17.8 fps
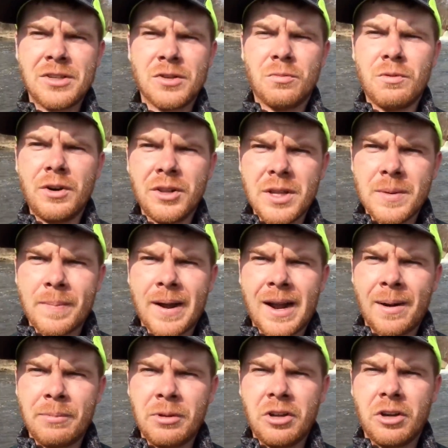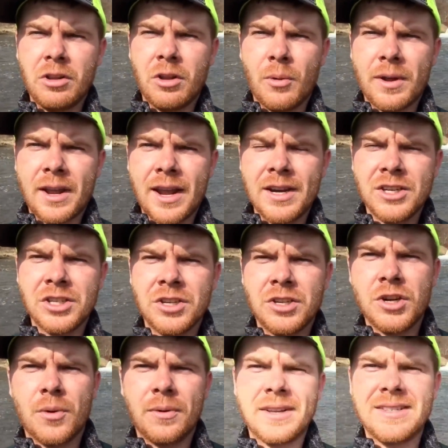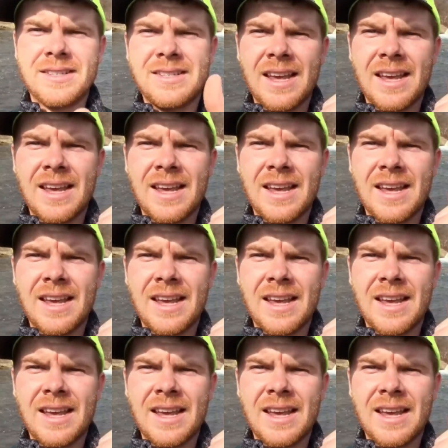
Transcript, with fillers: me is a really popular location known as